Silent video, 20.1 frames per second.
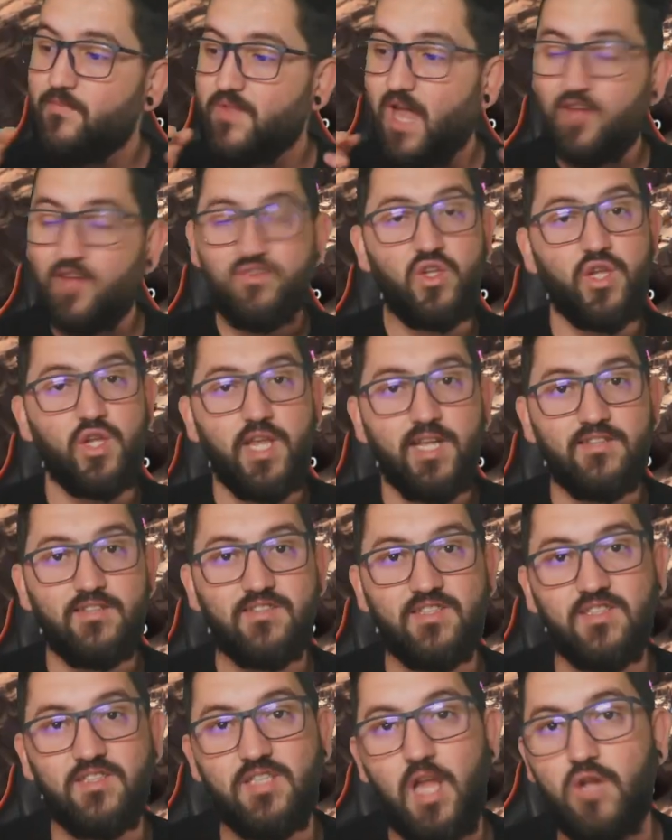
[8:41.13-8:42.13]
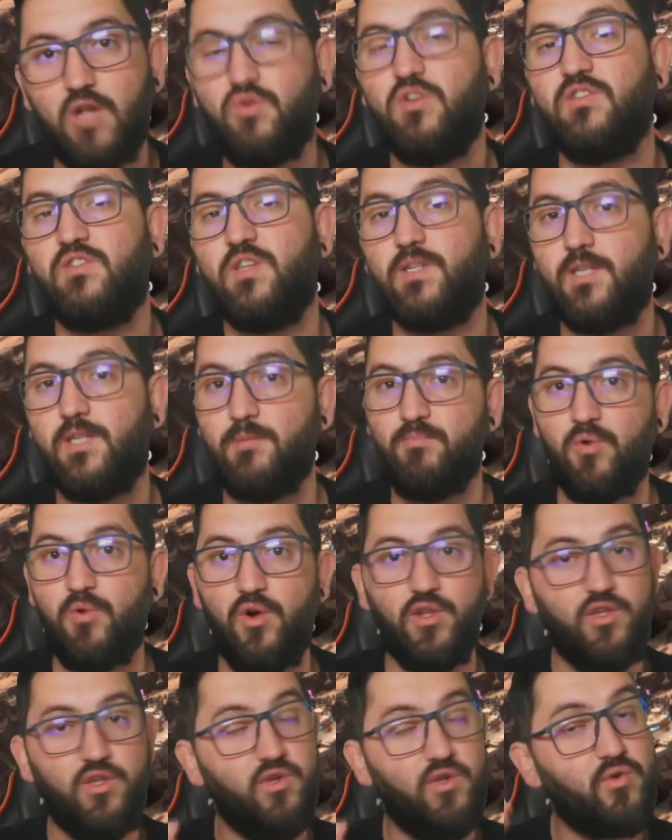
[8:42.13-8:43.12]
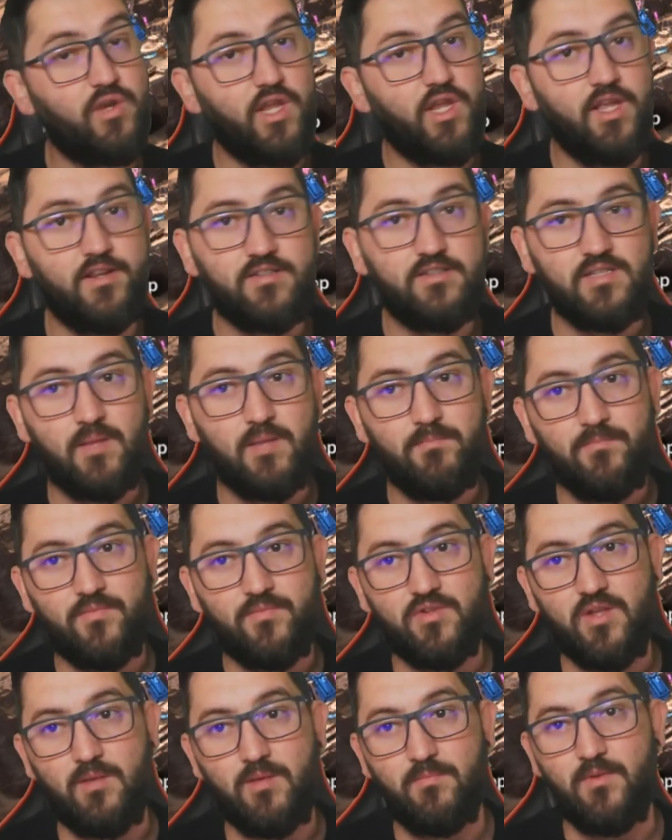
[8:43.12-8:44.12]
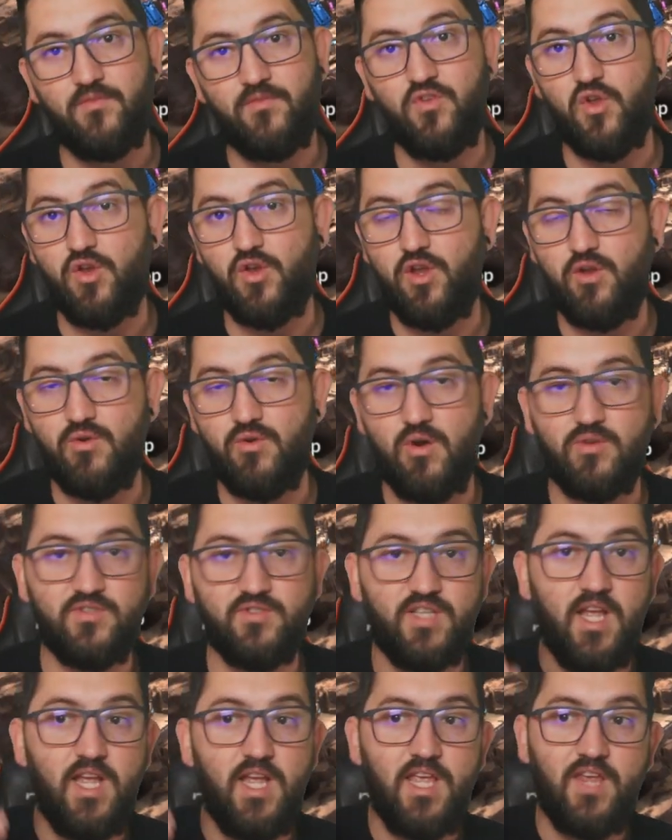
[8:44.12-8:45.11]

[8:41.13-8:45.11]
After you get stuck to a certain point, you regear some of your heroes.